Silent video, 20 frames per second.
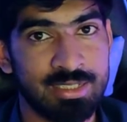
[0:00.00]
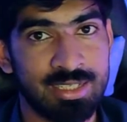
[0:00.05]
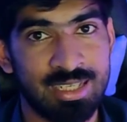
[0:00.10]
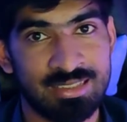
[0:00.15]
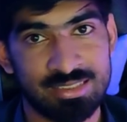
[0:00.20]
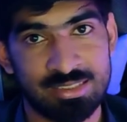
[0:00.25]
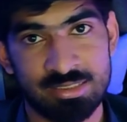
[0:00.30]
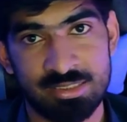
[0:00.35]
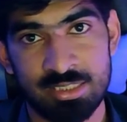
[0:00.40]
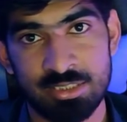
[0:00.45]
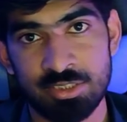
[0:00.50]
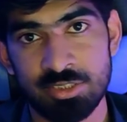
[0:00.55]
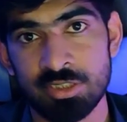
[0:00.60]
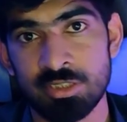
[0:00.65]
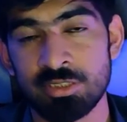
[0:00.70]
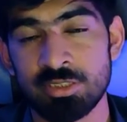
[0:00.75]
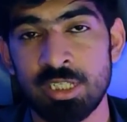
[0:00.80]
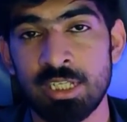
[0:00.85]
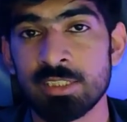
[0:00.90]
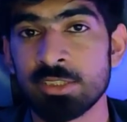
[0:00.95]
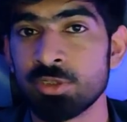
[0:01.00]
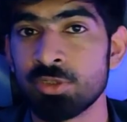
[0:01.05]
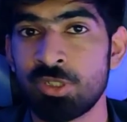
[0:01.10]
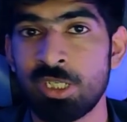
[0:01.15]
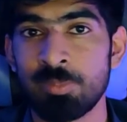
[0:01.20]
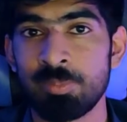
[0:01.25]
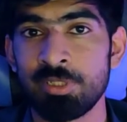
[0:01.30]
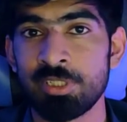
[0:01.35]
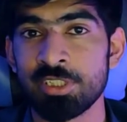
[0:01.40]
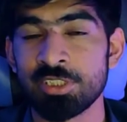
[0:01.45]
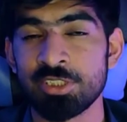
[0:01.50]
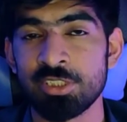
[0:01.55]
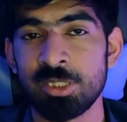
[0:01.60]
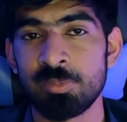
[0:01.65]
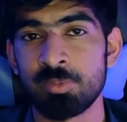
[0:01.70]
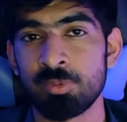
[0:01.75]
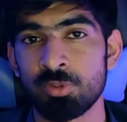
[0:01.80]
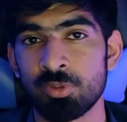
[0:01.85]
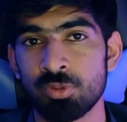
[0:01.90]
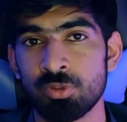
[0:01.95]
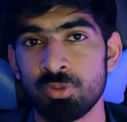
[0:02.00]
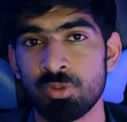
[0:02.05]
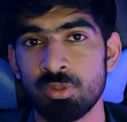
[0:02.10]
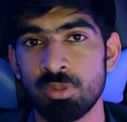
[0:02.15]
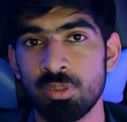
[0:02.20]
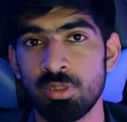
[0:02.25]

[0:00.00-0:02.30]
SSH is also an application layer protocol,